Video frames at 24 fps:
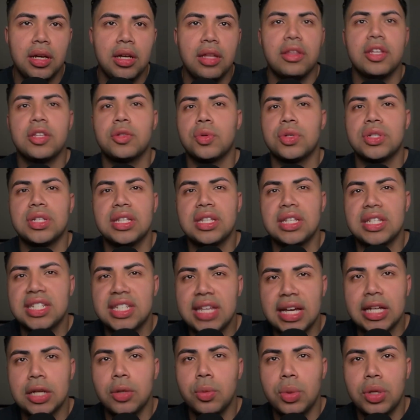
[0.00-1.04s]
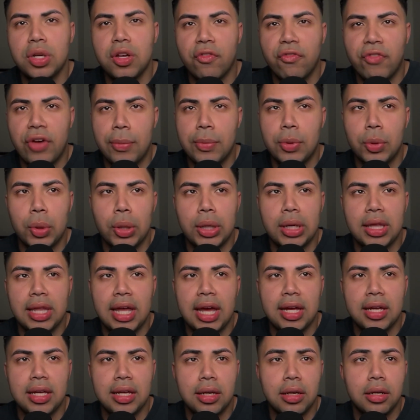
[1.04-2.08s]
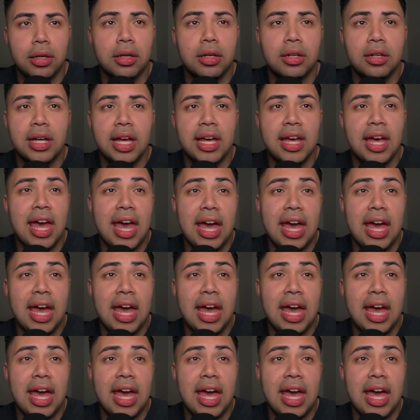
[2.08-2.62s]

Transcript: This was in the second week of February that year,